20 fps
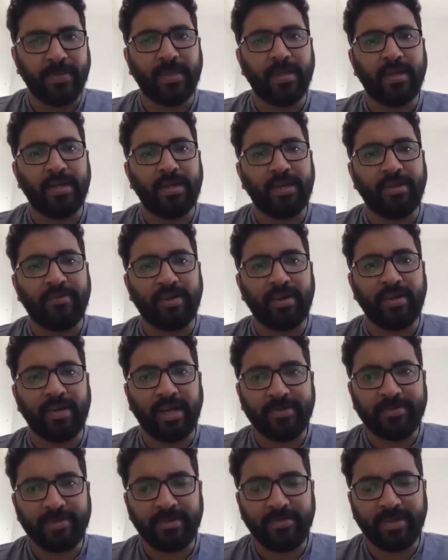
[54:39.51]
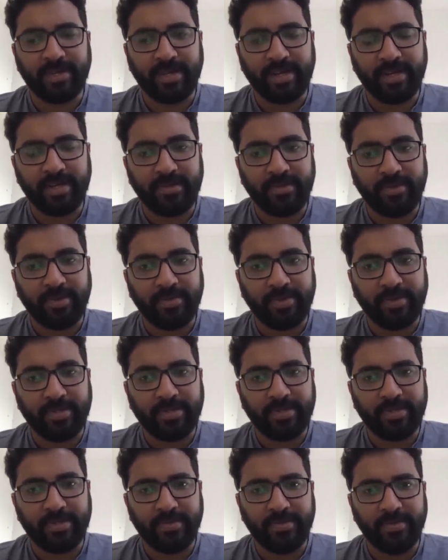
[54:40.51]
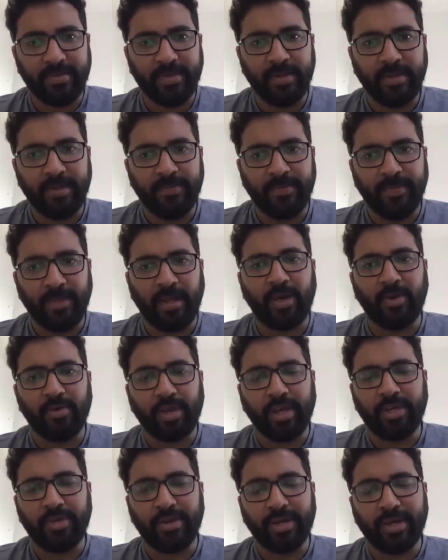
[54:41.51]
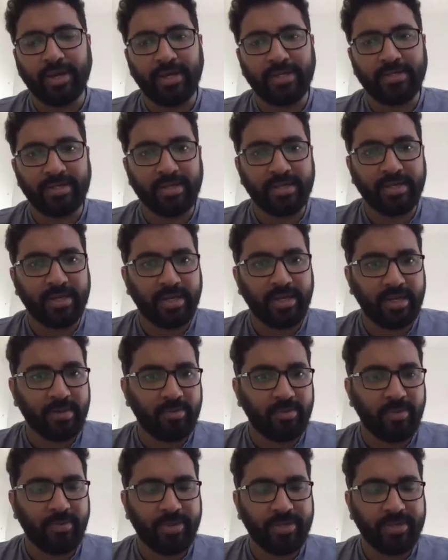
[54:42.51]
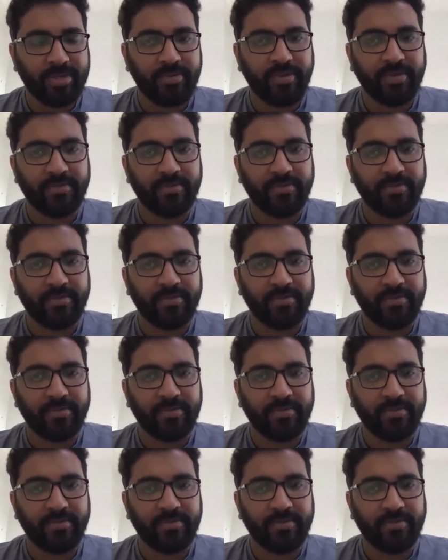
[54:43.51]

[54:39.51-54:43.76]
Different types of integrated preparation. How can you engage in integrated preparation?